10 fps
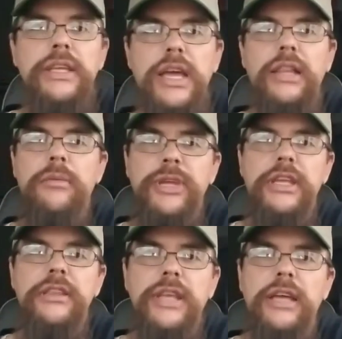Yeah, let me
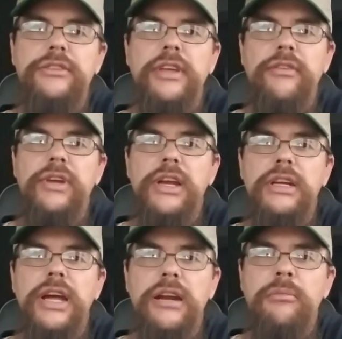get that.
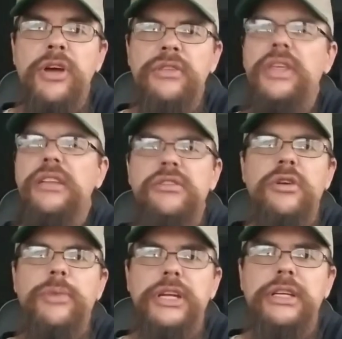$7.99 a month, that's
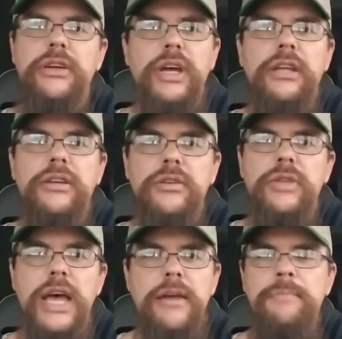no big deal. I can
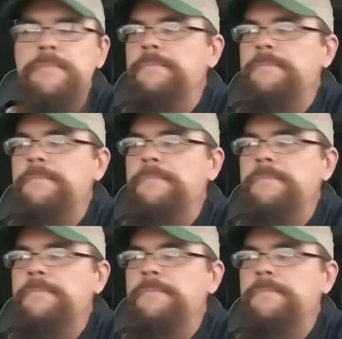do that.